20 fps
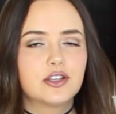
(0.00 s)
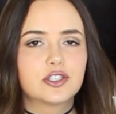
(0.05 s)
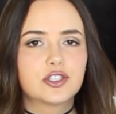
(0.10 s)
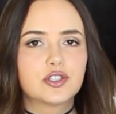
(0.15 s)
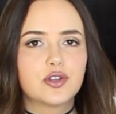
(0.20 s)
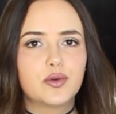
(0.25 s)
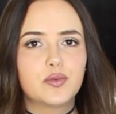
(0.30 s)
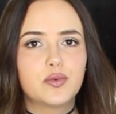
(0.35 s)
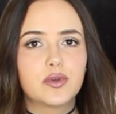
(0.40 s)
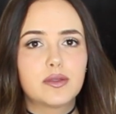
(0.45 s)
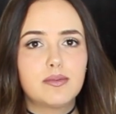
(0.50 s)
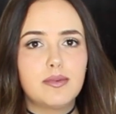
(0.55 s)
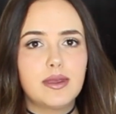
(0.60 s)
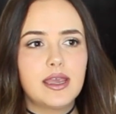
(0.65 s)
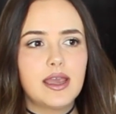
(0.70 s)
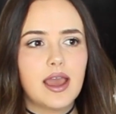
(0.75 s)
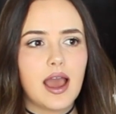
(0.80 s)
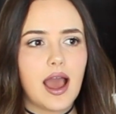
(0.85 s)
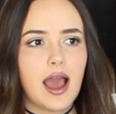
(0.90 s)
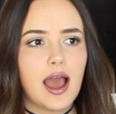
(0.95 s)
So with
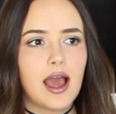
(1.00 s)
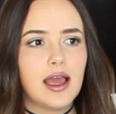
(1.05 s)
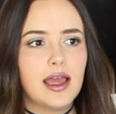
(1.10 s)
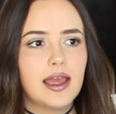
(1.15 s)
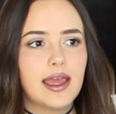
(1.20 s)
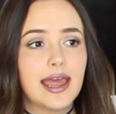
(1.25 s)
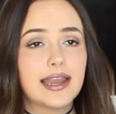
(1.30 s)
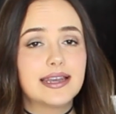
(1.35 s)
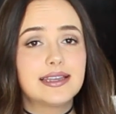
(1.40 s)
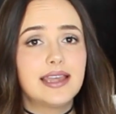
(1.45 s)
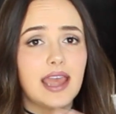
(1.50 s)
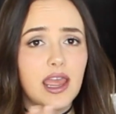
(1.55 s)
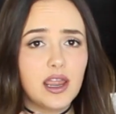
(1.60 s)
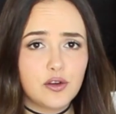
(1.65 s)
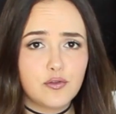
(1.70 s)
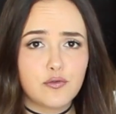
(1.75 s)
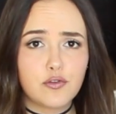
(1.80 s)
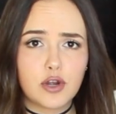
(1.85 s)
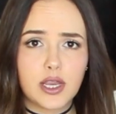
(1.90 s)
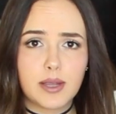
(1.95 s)
me, I had
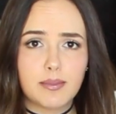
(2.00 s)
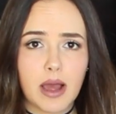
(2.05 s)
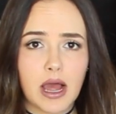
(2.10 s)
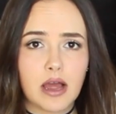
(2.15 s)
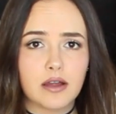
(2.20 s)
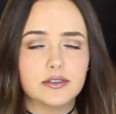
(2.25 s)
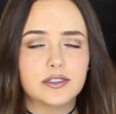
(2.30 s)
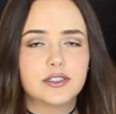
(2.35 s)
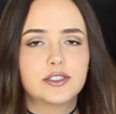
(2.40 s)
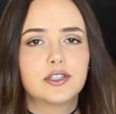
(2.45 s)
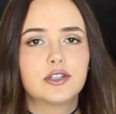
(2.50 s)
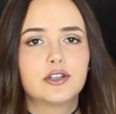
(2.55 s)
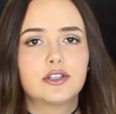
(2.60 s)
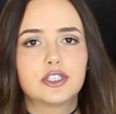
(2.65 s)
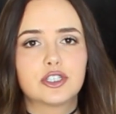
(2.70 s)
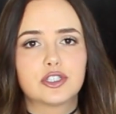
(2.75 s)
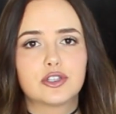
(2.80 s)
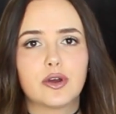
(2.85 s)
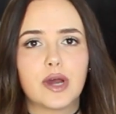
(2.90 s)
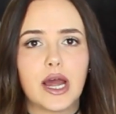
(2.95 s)
gained 40 pounds,
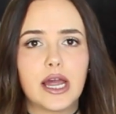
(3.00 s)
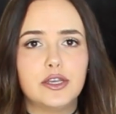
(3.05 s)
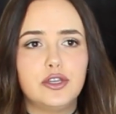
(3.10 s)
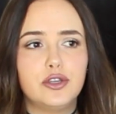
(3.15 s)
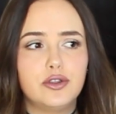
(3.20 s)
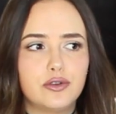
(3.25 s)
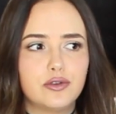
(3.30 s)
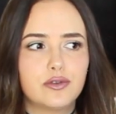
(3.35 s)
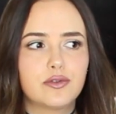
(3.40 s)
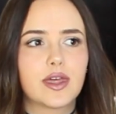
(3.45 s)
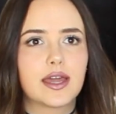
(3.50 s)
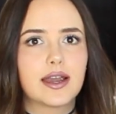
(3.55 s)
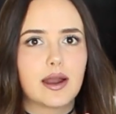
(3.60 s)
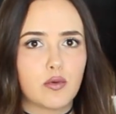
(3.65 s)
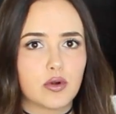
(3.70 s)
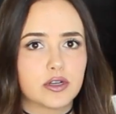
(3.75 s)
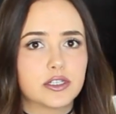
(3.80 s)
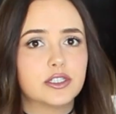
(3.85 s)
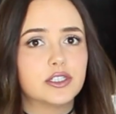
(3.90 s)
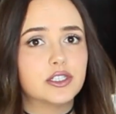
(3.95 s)
so I knew that I
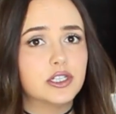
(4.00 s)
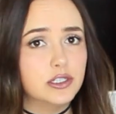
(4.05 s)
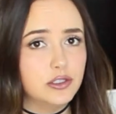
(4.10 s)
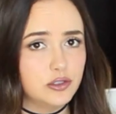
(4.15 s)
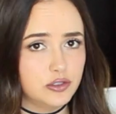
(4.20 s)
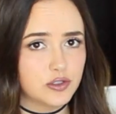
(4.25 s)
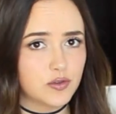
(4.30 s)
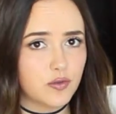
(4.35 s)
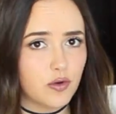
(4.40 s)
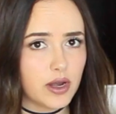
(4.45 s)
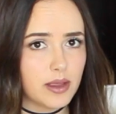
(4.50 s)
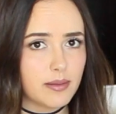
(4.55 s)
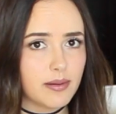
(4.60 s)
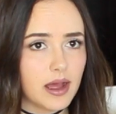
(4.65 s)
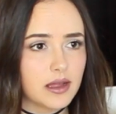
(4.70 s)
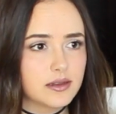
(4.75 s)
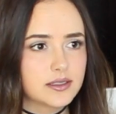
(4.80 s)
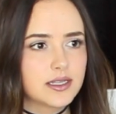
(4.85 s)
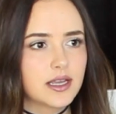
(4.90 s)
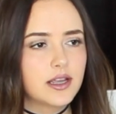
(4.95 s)
wanted to lose 40
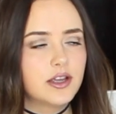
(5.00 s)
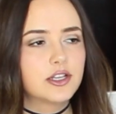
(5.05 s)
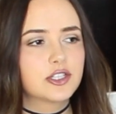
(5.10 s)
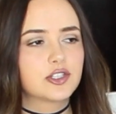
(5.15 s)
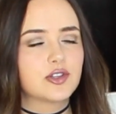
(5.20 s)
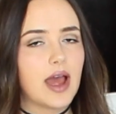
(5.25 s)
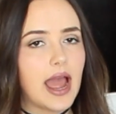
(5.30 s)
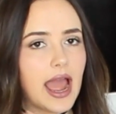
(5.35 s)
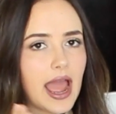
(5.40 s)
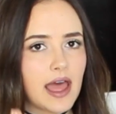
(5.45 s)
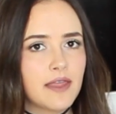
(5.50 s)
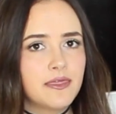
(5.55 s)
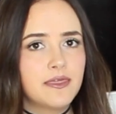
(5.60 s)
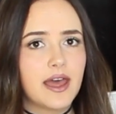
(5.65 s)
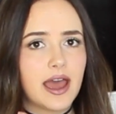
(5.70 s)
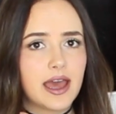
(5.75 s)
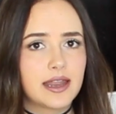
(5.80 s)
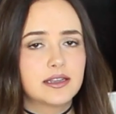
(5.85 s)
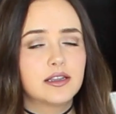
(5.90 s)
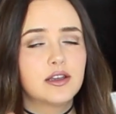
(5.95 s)
pounds. So I had
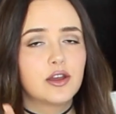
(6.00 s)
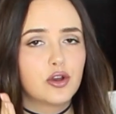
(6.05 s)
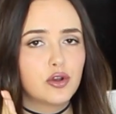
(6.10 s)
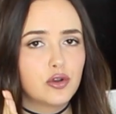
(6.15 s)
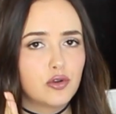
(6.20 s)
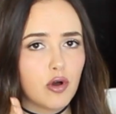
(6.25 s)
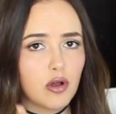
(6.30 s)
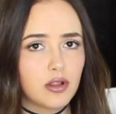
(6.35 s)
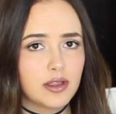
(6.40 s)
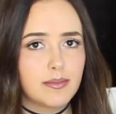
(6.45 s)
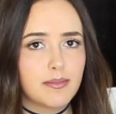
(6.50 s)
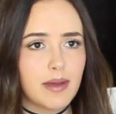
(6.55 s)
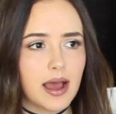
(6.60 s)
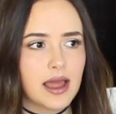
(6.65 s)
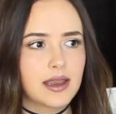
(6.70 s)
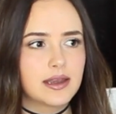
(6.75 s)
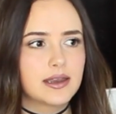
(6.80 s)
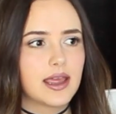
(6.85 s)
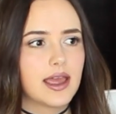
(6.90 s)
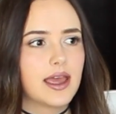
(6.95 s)
that goal in
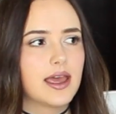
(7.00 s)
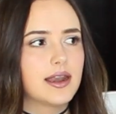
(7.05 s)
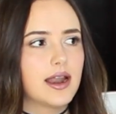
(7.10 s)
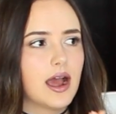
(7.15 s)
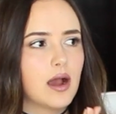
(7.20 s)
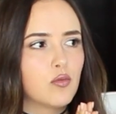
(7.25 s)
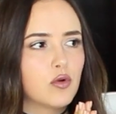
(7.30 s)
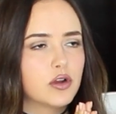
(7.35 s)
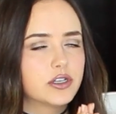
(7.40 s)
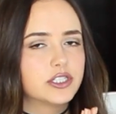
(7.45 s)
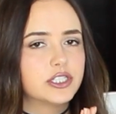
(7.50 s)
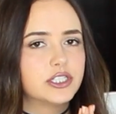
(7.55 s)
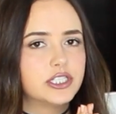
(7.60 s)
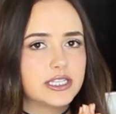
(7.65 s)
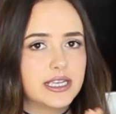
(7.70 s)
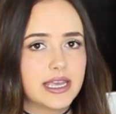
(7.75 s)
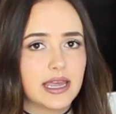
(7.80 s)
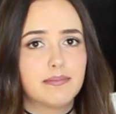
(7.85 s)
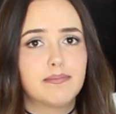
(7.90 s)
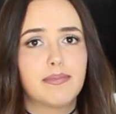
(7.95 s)
mind, and I wanted
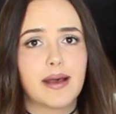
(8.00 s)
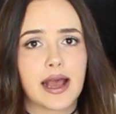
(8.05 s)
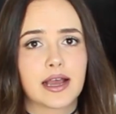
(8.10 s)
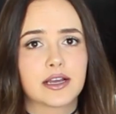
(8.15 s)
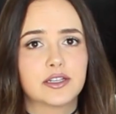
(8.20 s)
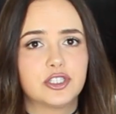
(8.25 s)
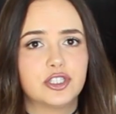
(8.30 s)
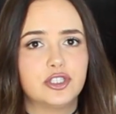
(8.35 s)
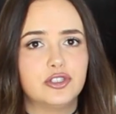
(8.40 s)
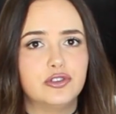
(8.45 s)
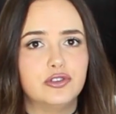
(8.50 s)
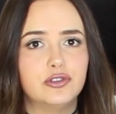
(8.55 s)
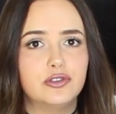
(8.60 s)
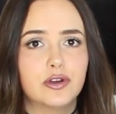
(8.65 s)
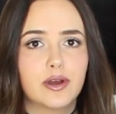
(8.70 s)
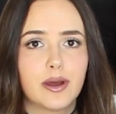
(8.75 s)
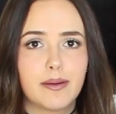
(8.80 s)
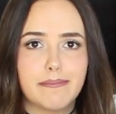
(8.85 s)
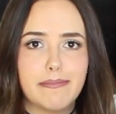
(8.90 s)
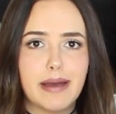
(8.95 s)
to get back
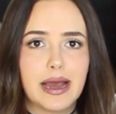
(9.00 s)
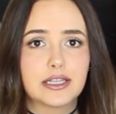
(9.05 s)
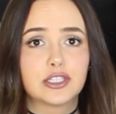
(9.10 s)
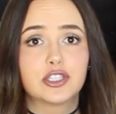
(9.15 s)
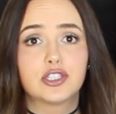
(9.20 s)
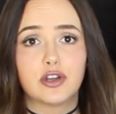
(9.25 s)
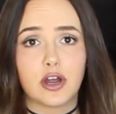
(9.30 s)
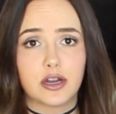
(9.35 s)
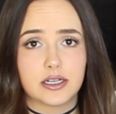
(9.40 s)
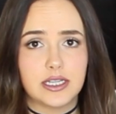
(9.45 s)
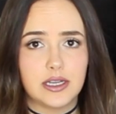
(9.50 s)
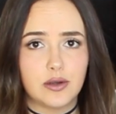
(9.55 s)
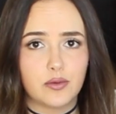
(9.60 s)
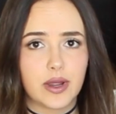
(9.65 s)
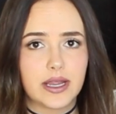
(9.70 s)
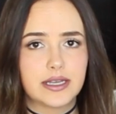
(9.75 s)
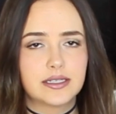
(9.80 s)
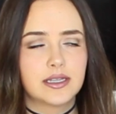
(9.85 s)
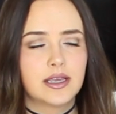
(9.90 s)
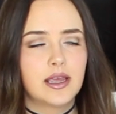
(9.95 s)
to my starting
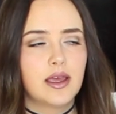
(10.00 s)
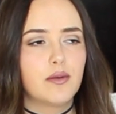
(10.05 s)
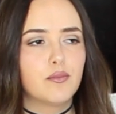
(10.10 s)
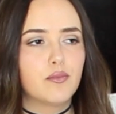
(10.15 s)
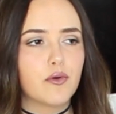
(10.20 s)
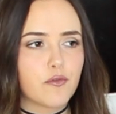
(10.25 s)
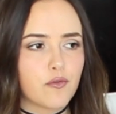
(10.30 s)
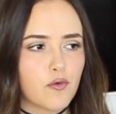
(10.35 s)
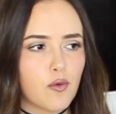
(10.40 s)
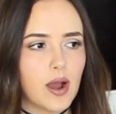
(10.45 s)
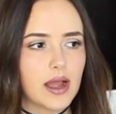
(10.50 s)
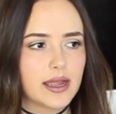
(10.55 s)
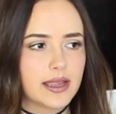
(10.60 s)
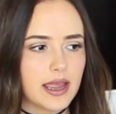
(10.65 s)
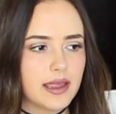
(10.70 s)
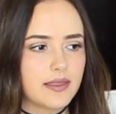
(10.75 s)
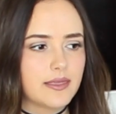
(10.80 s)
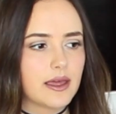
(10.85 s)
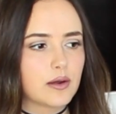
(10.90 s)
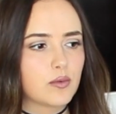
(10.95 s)
weight before I
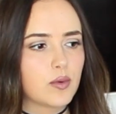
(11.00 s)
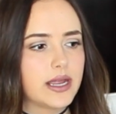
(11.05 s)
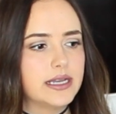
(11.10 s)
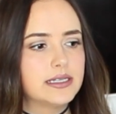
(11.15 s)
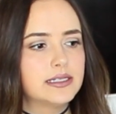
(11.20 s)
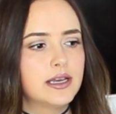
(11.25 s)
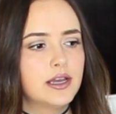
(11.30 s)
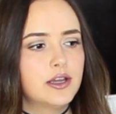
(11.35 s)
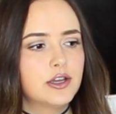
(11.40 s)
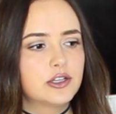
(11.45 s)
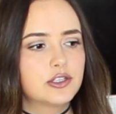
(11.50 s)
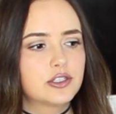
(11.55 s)
gained that weight.